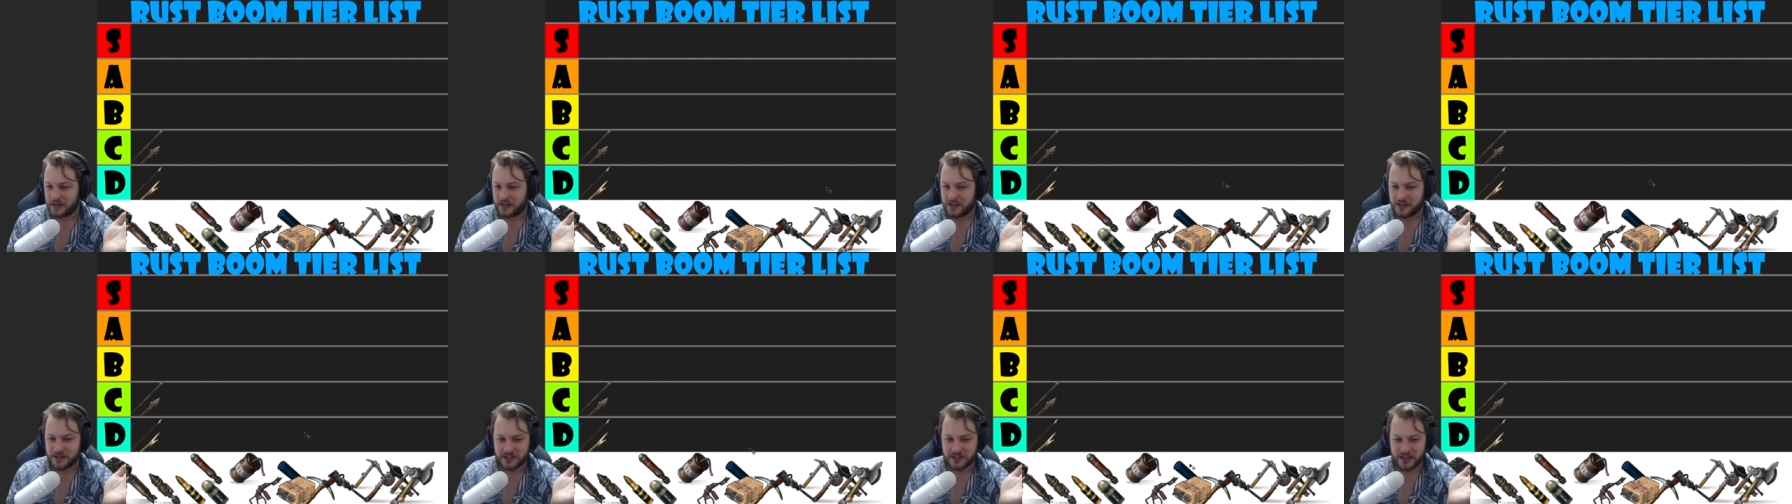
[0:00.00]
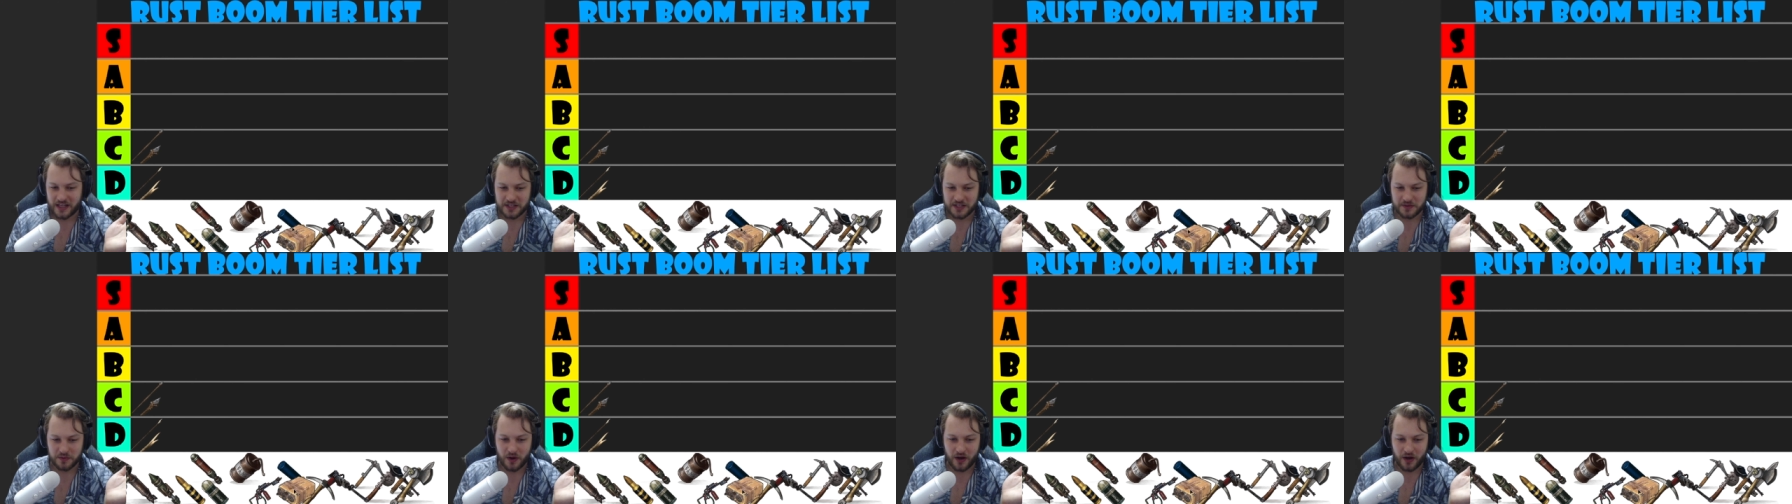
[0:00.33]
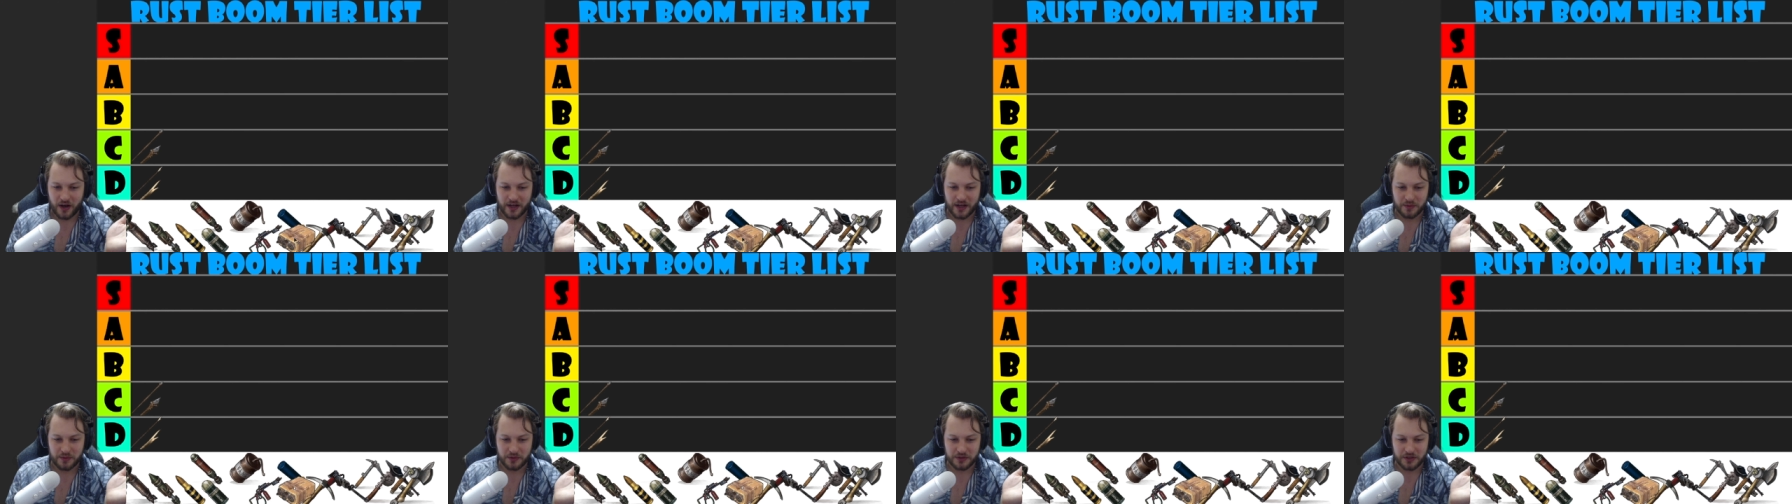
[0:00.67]
So that's
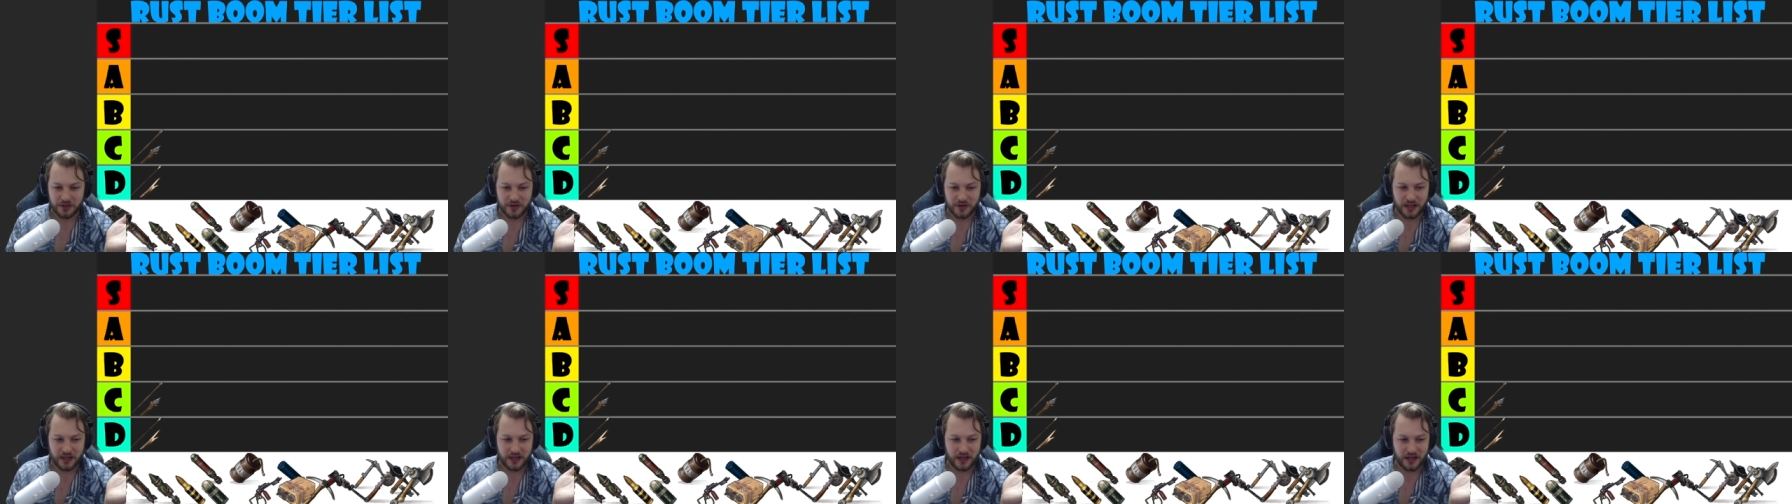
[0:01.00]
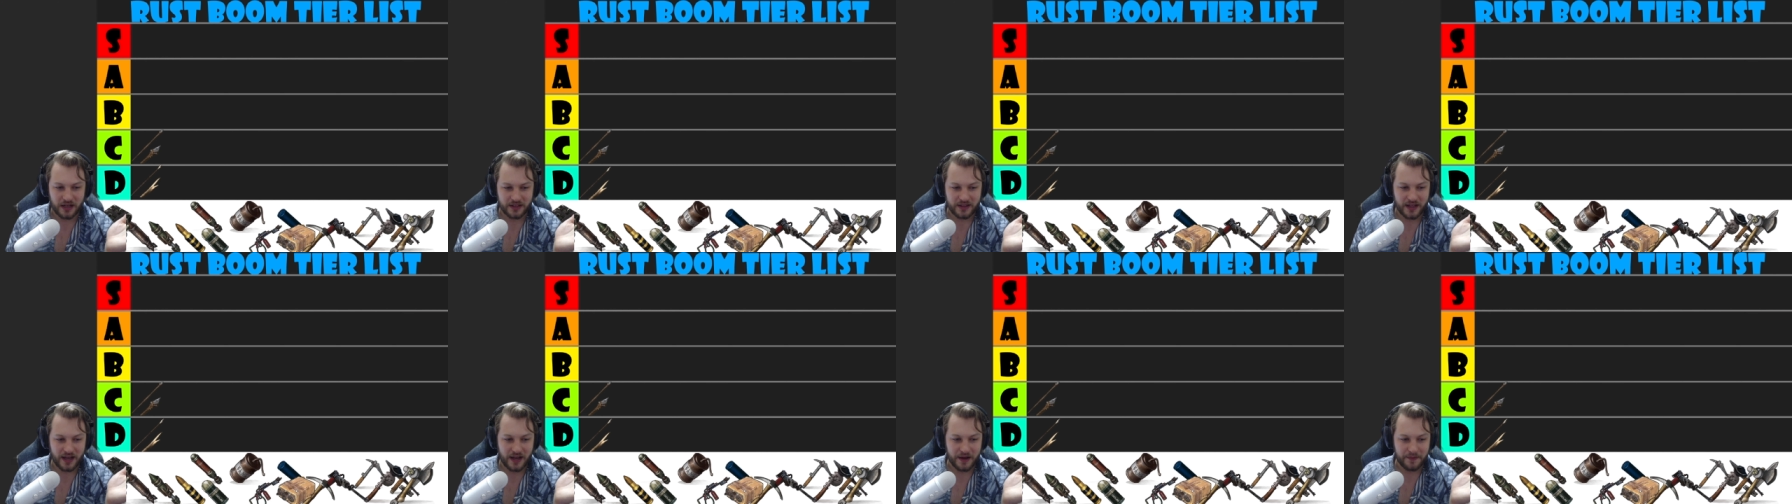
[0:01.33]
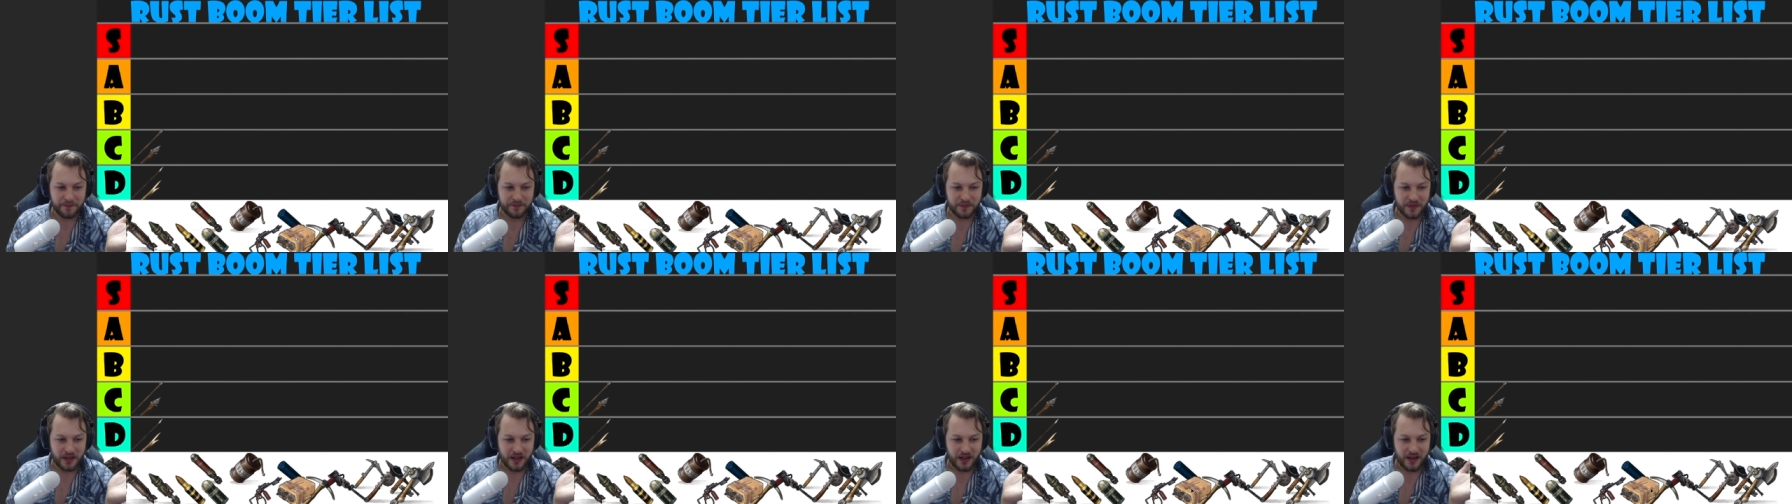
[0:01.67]
why we're doing it like that.
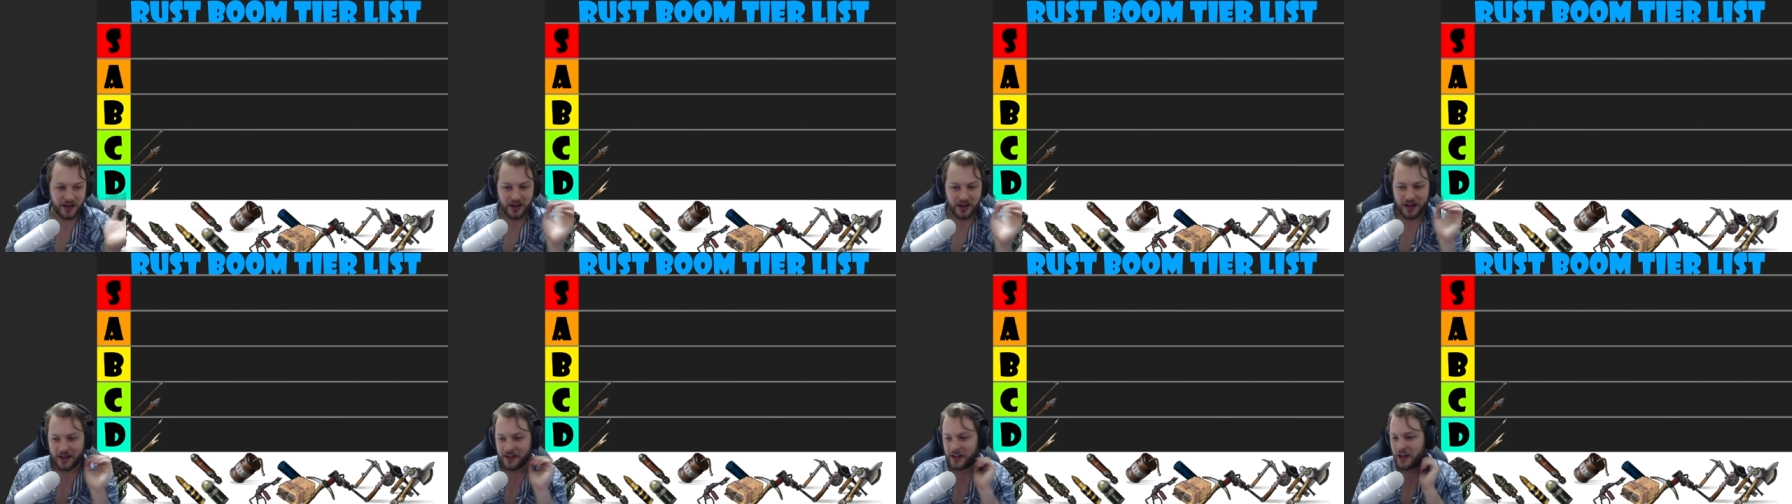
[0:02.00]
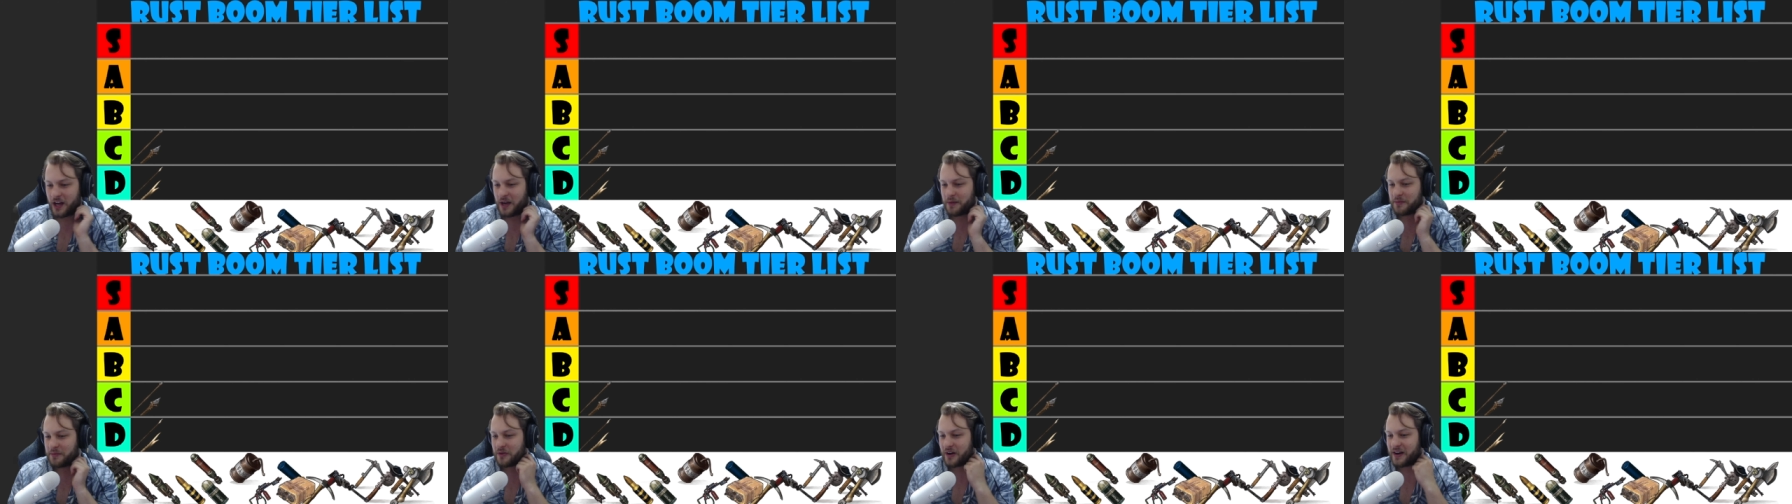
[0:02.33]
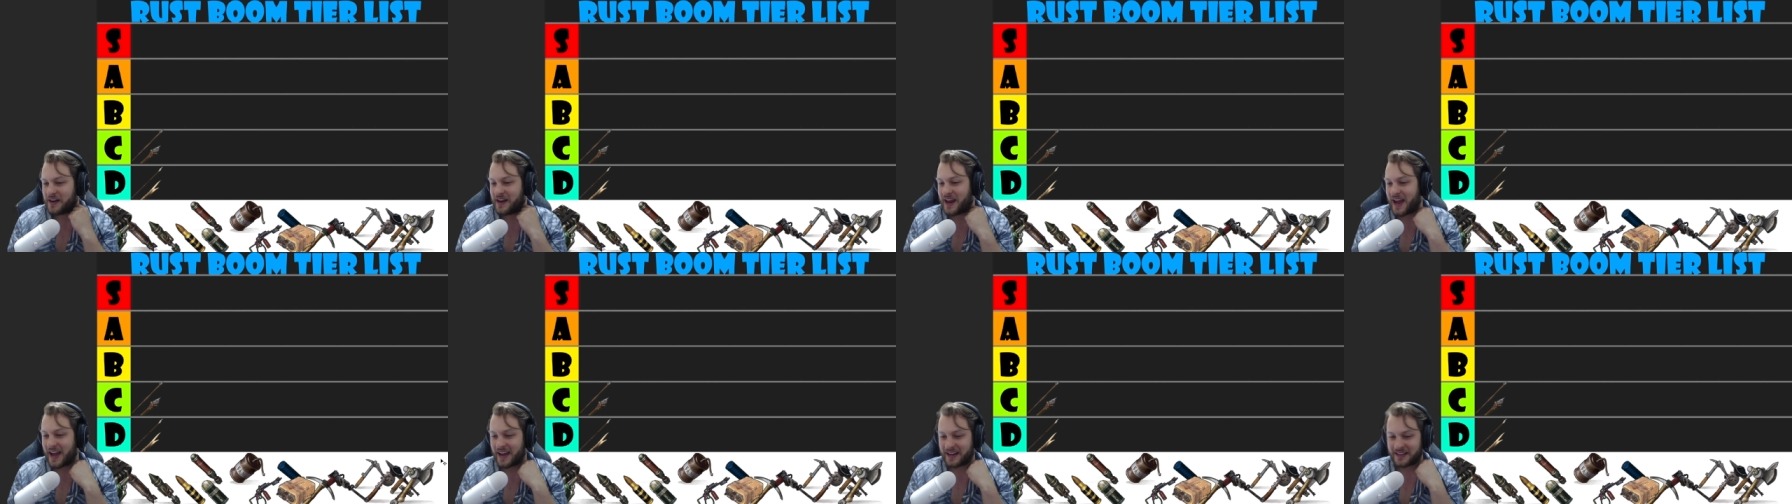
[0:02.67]
Right,
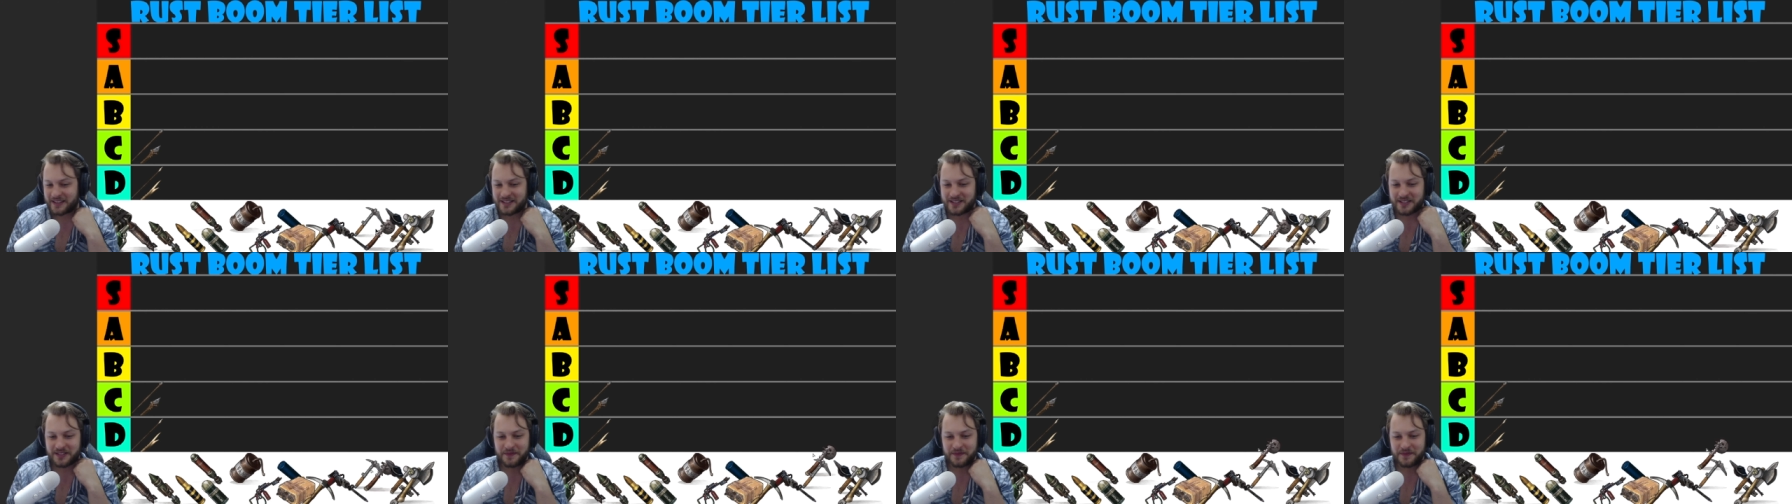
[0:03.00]
next.